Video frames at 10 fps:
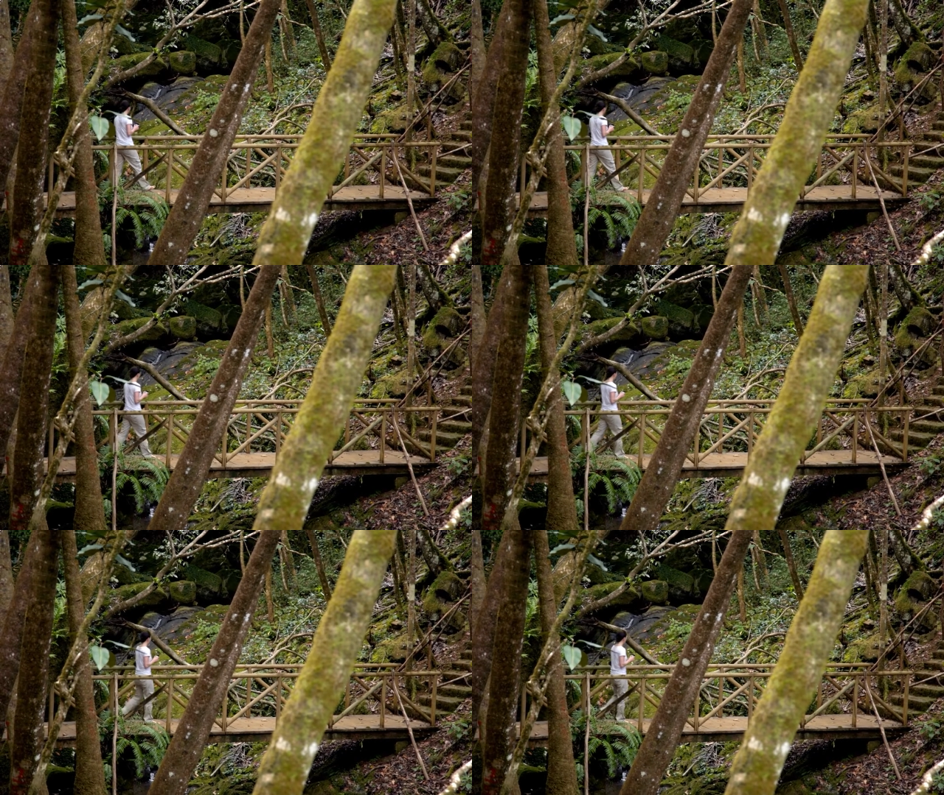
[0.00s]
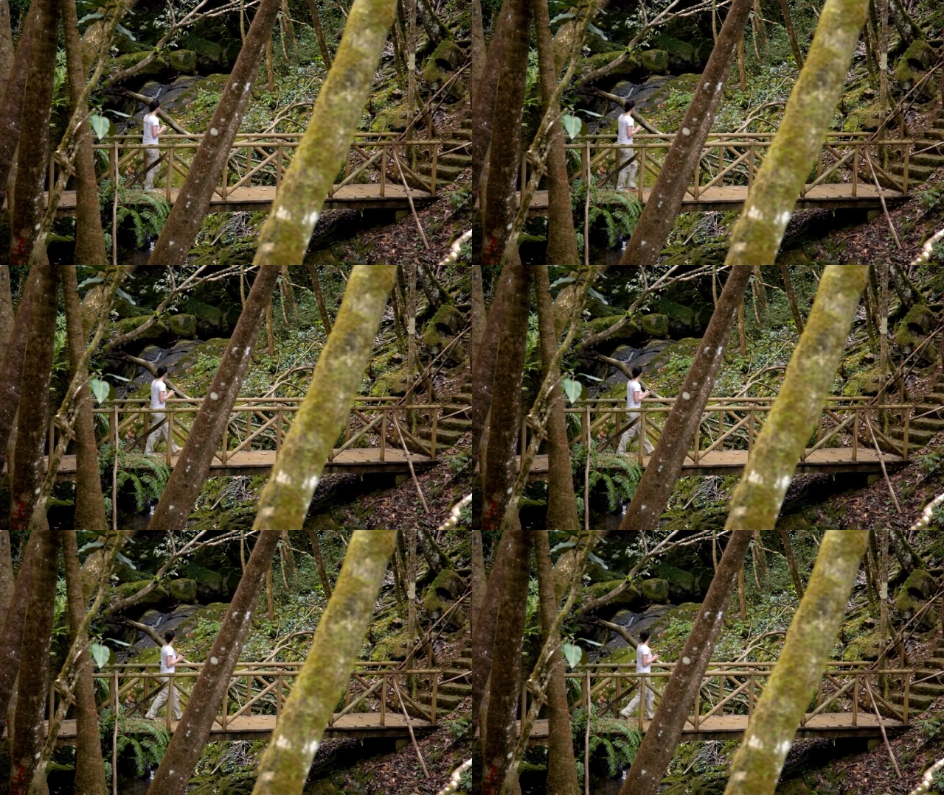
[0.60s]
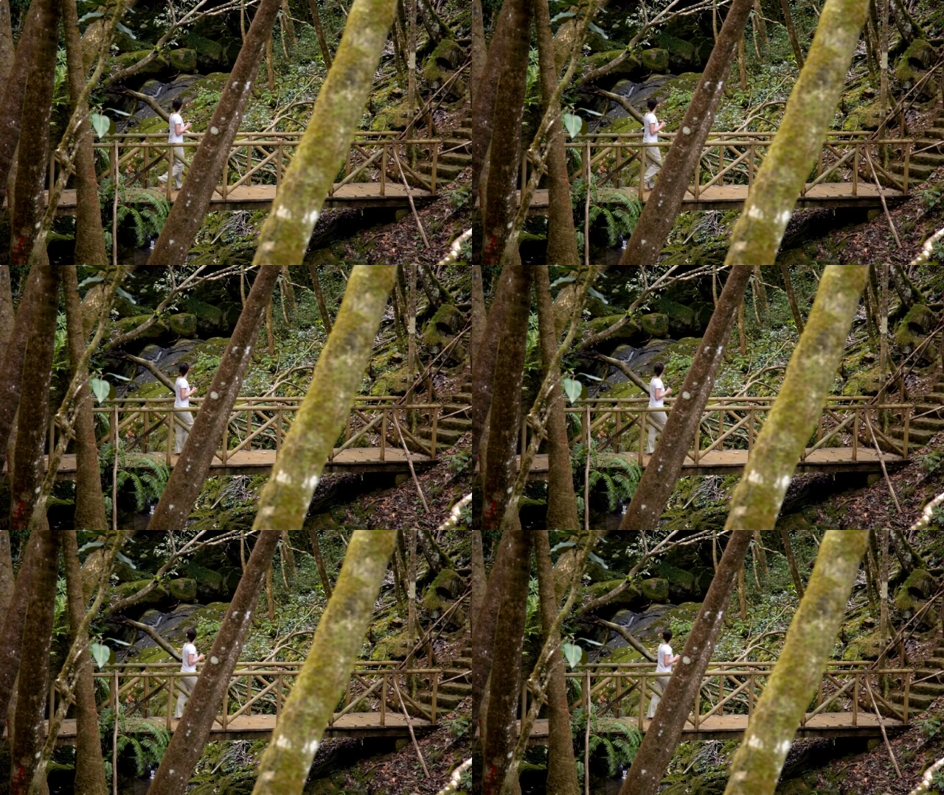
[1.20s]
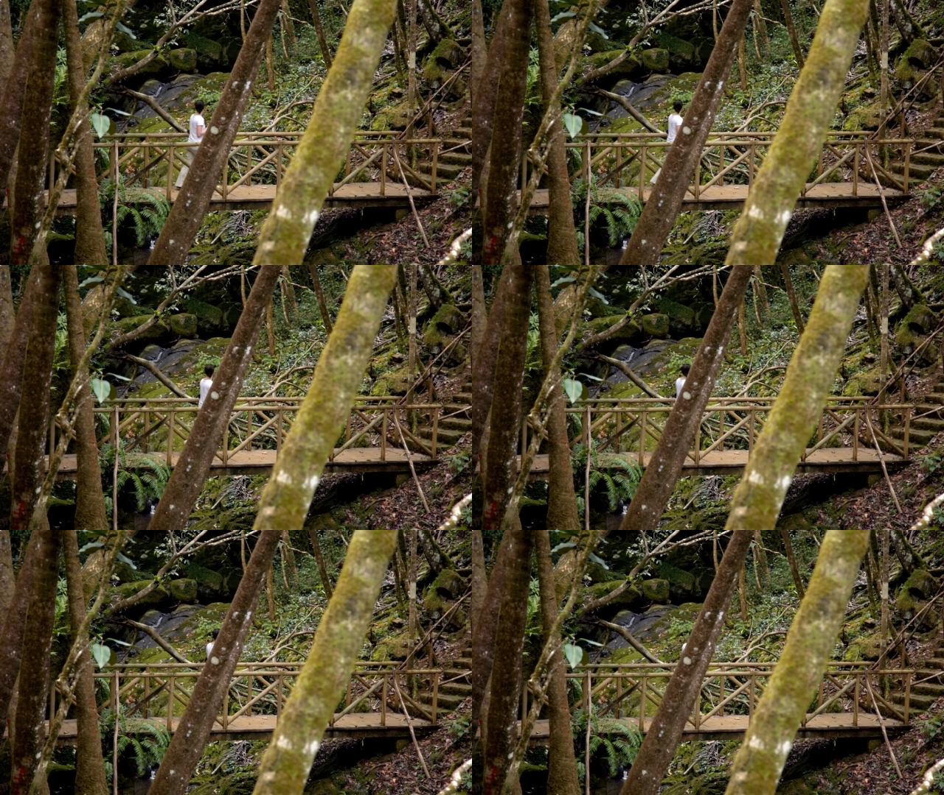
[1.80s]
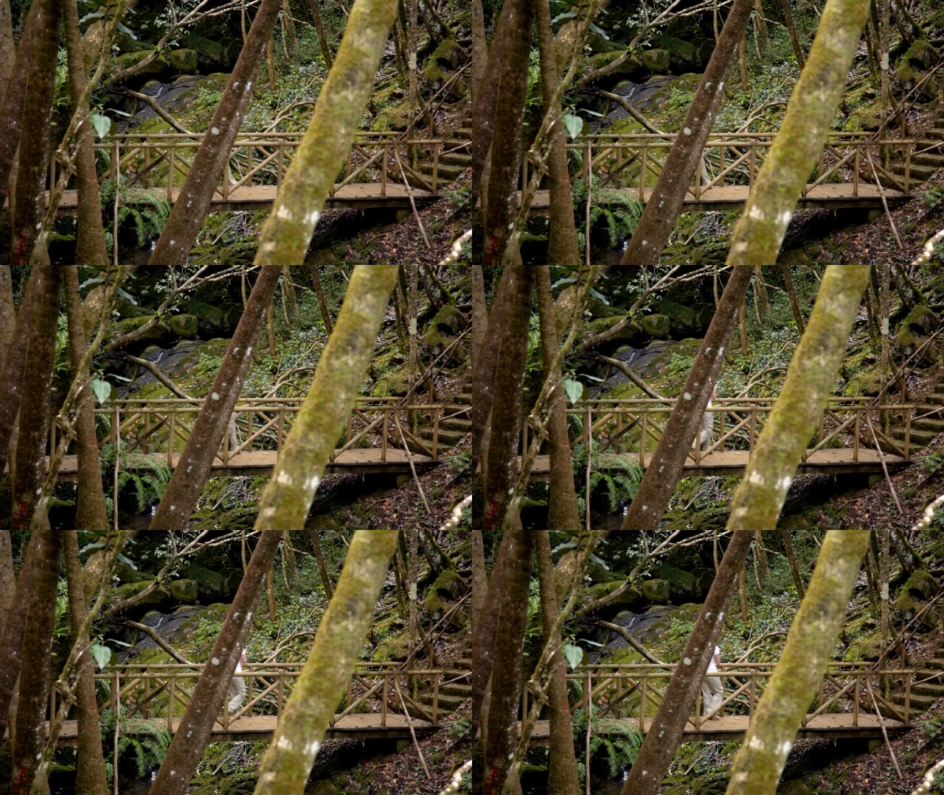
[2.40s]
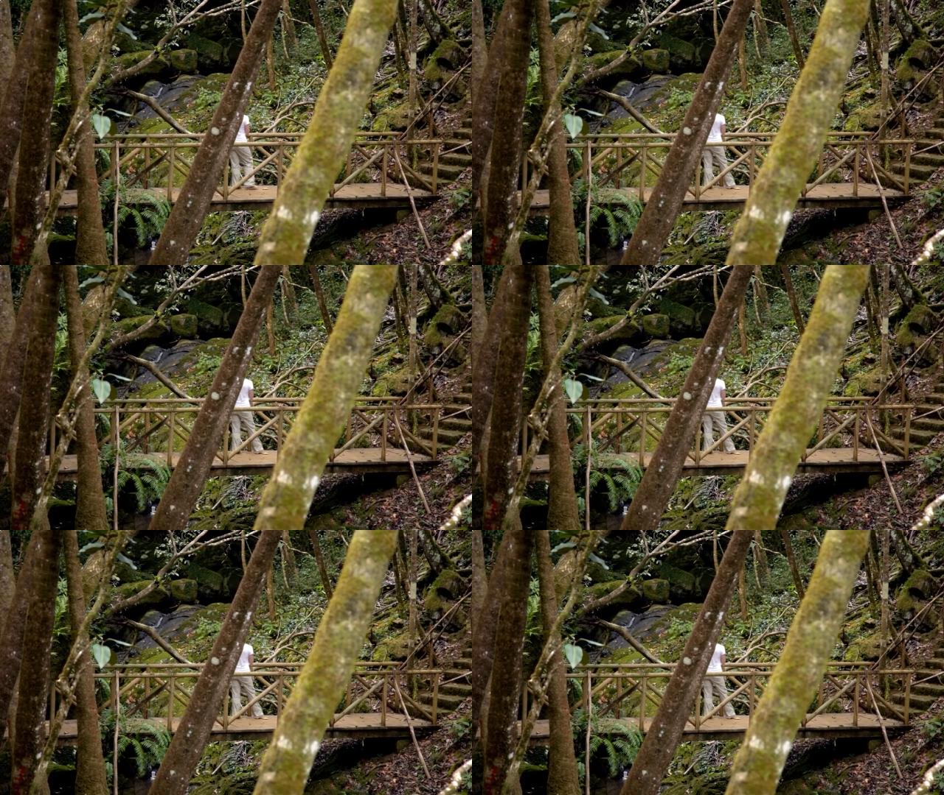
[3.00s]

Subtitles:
No face is visible, so there are no lips to read.